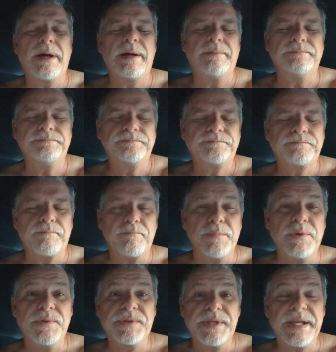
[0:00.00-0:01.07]
um,
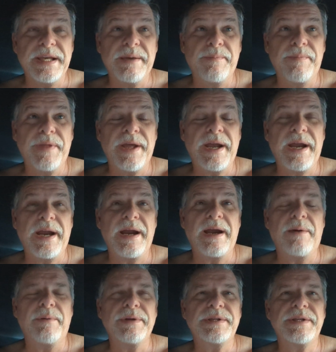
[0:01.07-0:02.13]
museum
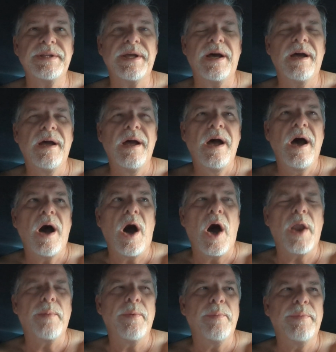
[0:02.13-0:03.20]
there. I went to the
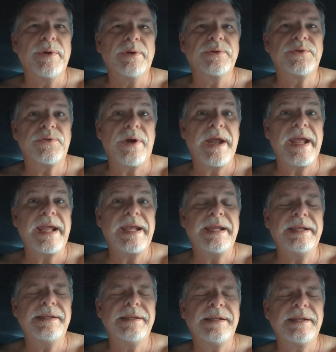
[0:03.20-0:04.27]
automobile
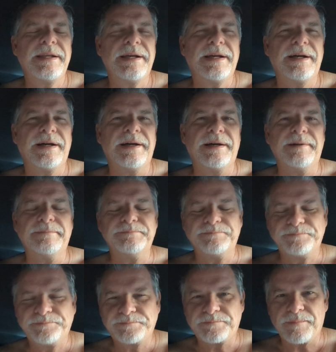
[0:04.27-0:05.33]
train. Um,
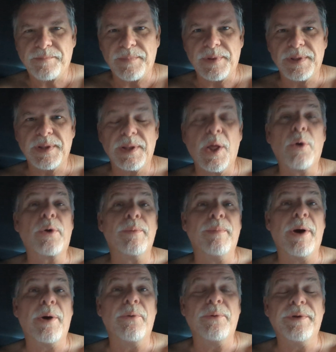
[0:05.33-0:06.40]

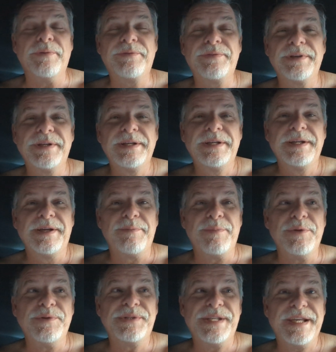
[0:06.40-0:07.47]
locomotive
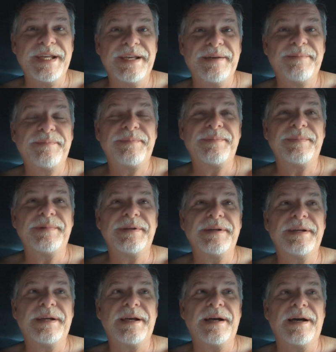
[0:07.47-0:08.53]
museum
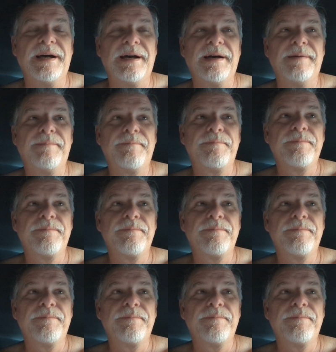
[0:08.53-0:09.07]
uh,